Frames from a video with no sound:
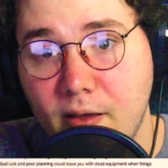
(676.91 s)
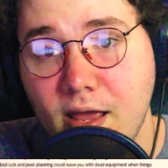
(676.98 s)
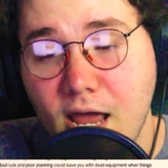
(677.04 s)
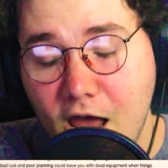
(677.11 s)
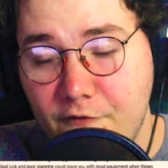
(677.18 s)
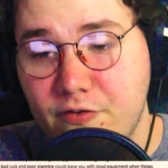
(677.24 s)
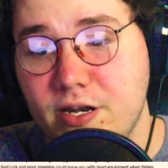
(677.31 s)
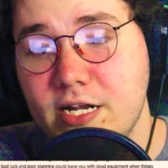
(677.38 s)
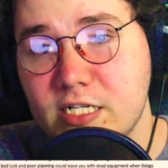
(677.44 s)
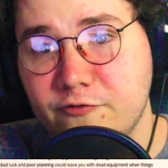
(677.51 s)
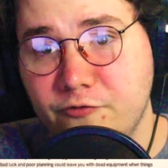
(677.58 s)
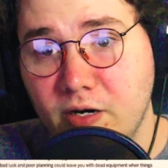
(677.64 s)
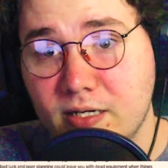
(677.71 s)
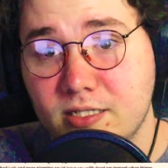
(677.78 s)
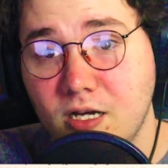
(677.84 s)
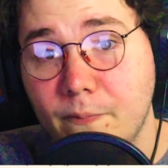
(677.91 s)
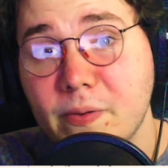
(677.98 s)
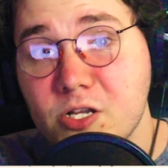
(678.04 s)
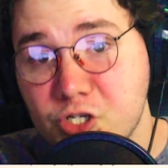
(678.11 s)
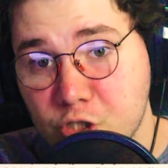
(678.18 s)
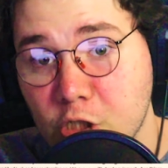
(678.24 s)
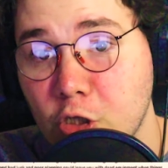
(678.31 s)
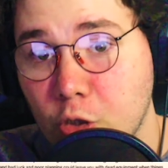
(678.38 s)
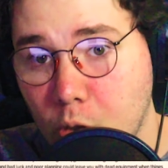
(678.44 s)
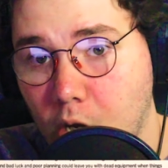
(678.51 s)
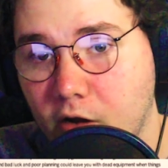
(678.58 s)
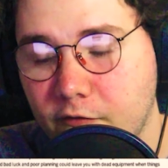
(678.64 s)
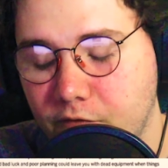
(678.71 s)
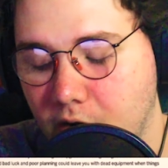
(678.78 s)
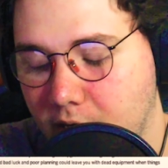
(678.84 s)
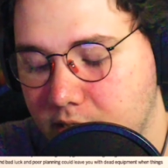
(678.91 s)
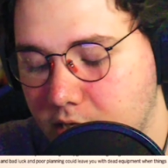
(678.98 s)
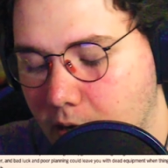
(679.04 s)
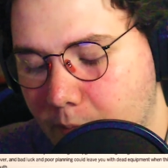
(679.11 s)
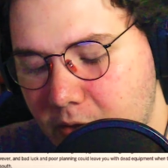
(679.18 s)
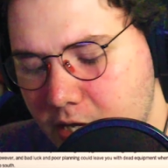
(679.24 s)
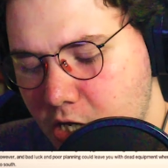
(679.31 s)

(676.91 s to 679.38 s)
If it is fucked up, it should look fucked up.